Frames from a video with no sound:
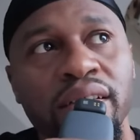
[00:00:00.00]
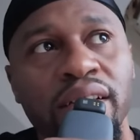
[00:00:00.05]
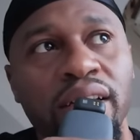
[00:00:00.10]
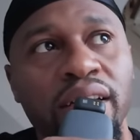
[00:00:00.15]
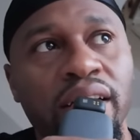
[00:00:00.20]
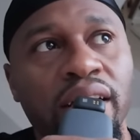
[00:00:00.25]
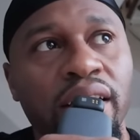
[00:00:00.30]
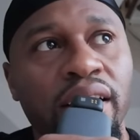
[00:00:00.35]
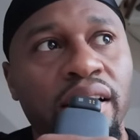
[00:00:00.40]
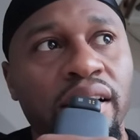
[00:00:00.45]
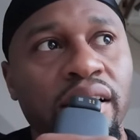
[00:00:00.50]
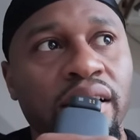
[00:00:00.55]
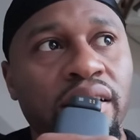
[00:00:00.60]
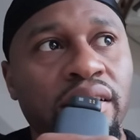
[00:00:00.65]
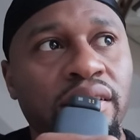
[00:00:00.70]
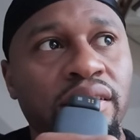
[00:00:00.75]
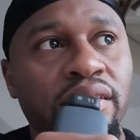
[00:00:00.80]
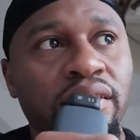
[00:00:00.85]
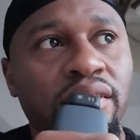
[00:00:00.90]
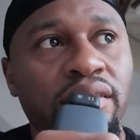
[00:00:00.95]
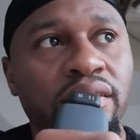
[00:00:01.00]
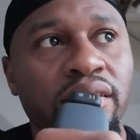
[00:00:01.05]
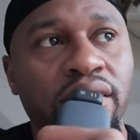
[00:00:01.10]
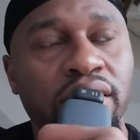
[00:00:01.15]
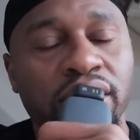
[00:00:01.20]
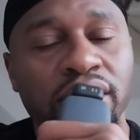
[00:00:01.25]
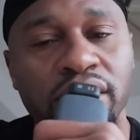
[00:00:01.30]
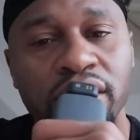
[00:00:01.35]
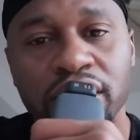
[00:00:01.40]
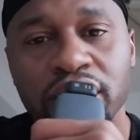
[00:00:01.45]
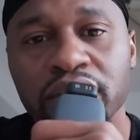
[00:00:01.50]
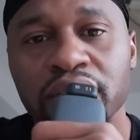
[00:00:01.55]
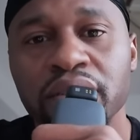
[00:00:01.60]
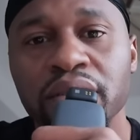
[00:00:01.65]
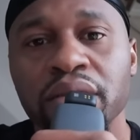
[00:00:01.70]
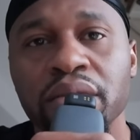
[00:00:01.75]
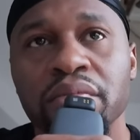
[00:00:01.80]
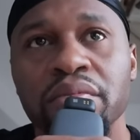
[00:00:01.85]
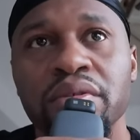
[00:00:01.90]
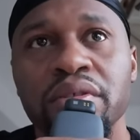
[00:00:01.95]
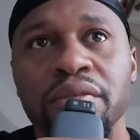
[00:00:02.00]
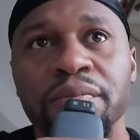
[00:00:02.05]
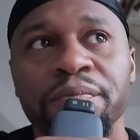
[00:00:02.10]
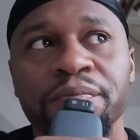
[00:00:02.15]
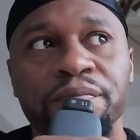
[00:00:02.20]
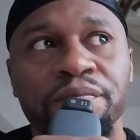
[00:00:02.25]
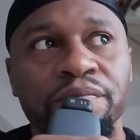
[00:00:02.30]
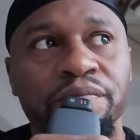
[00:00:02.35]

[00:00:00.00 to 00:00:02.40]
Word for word: that has good systems.